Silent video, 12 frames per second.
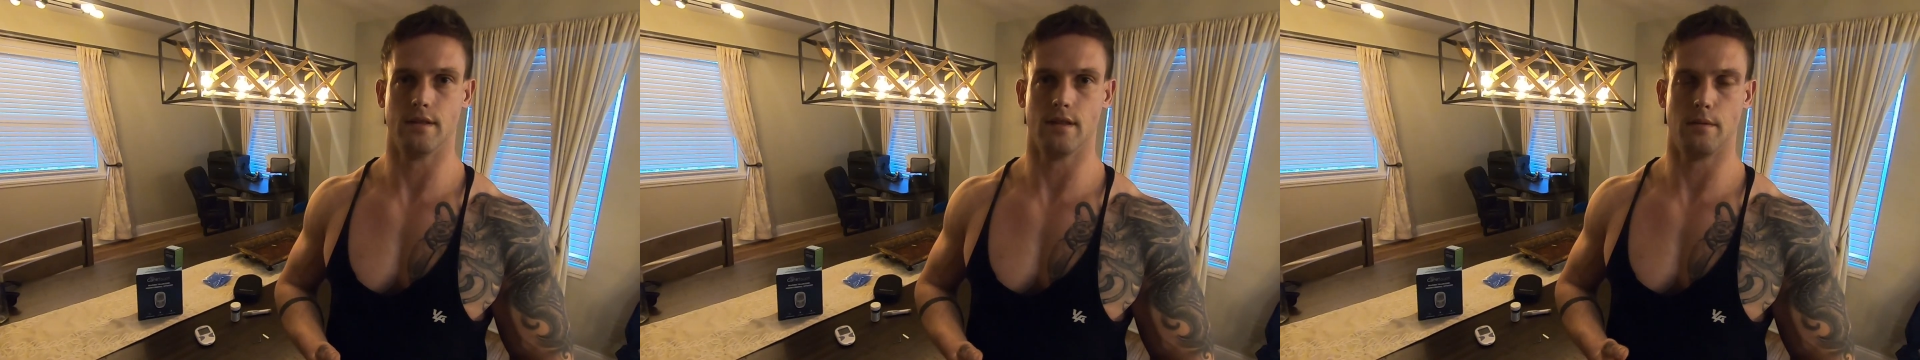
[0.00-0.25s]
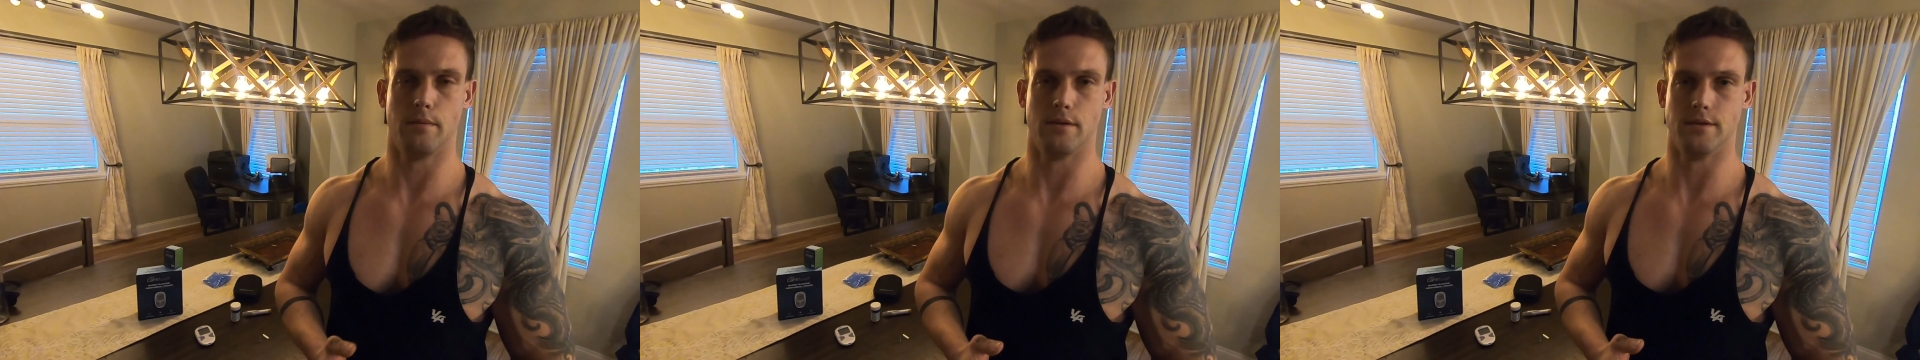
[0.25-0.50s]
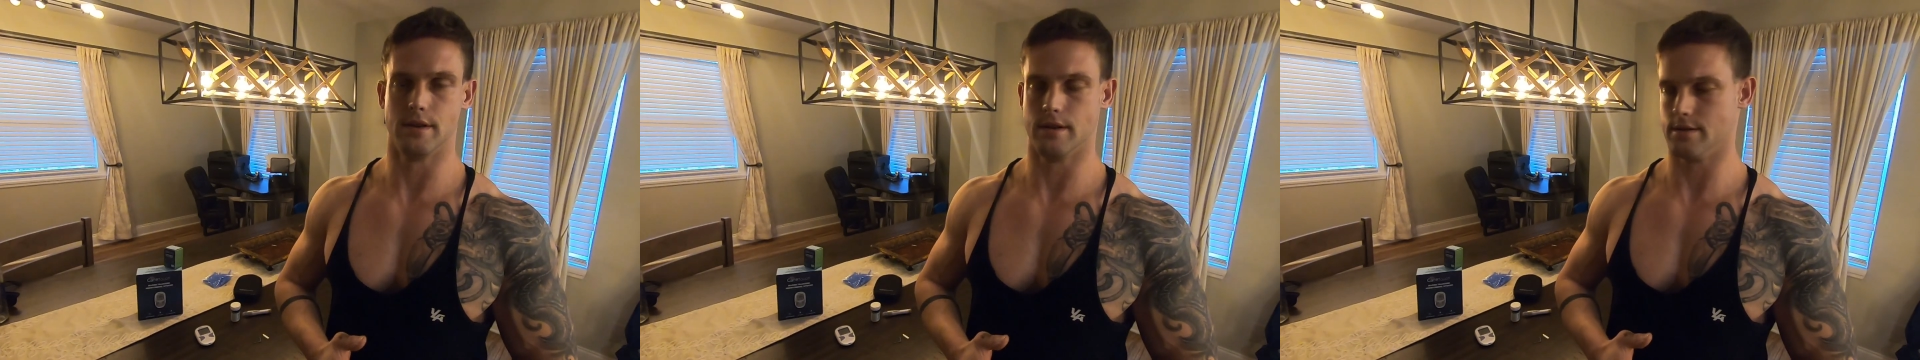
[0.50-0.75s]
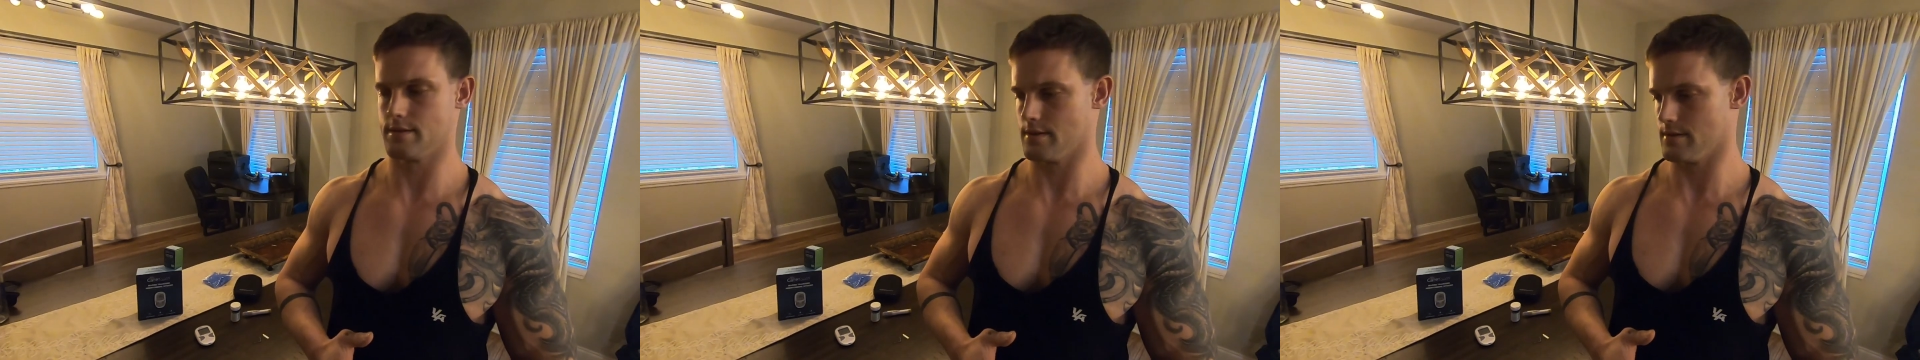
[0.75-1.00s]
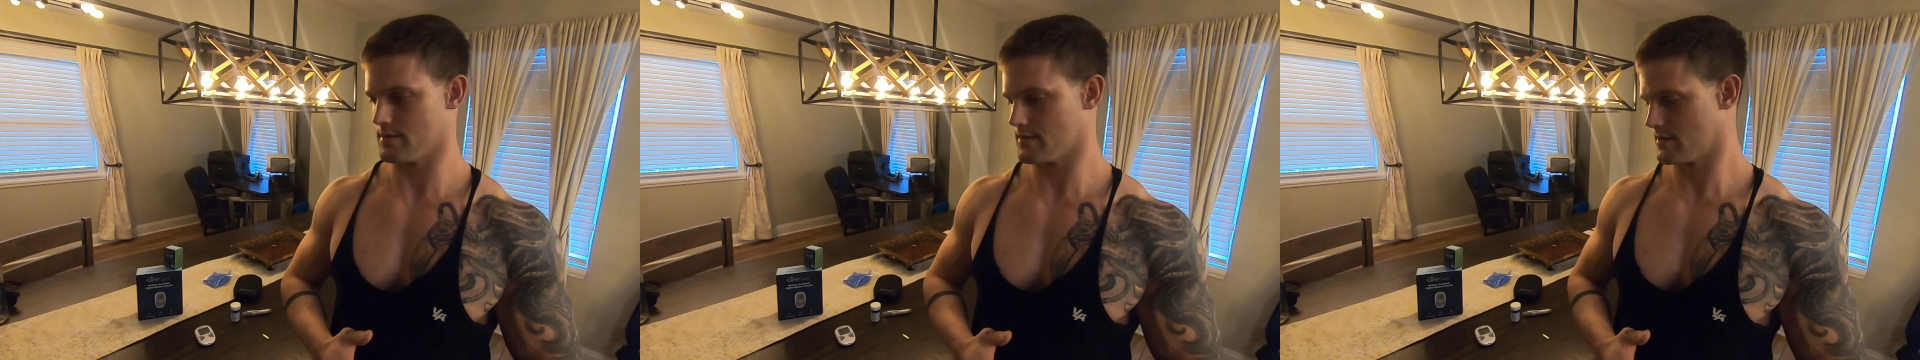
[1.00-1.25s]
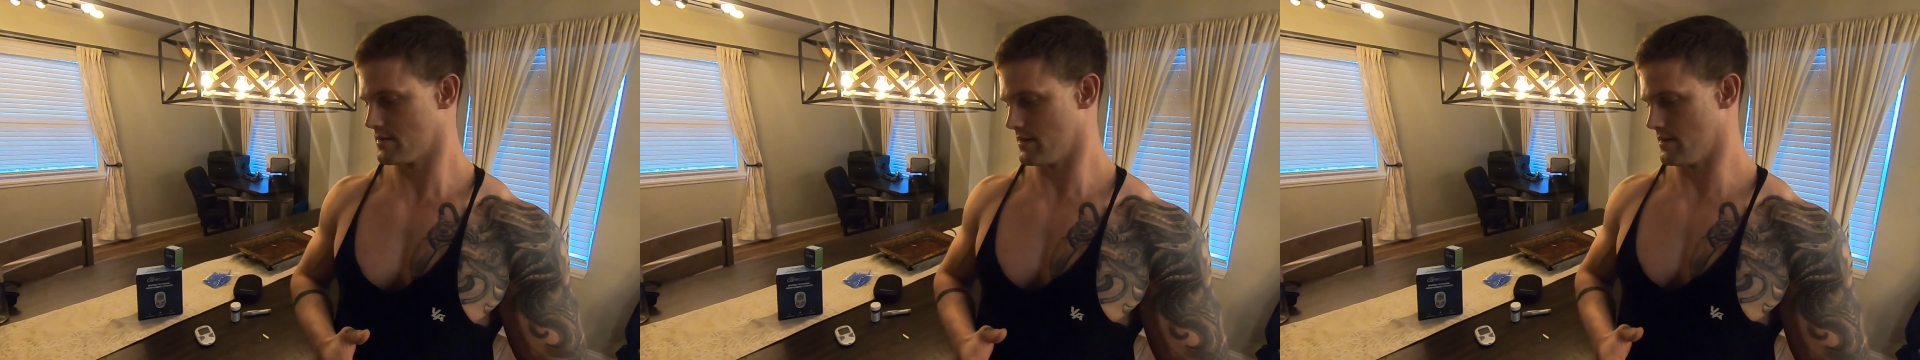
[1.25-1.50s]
lipogenesis